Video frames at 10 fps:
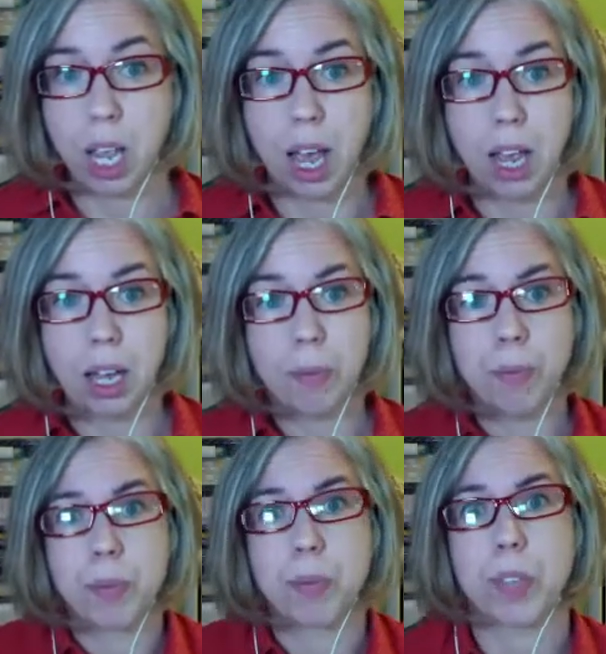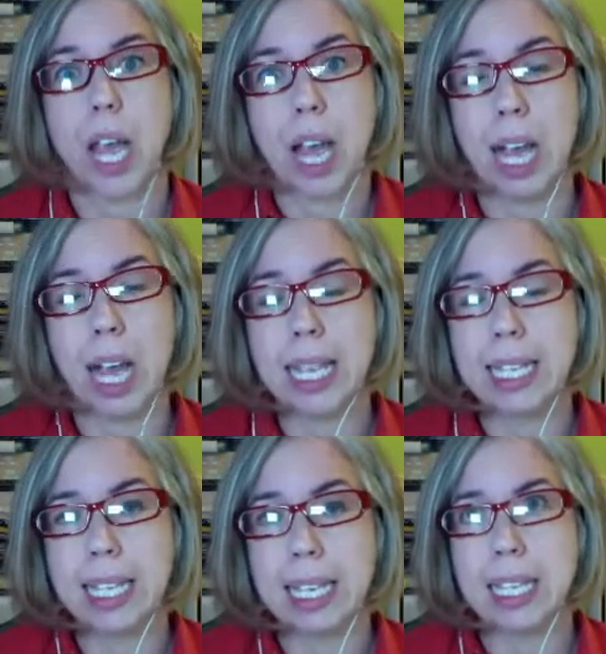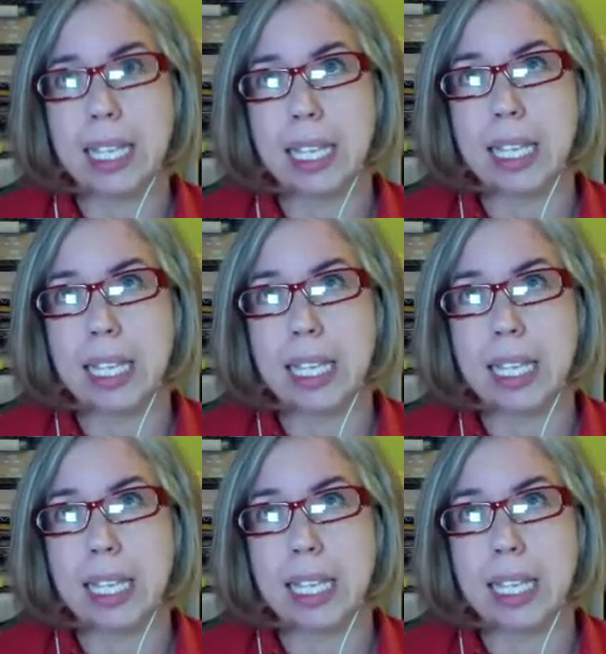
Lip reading: I guess the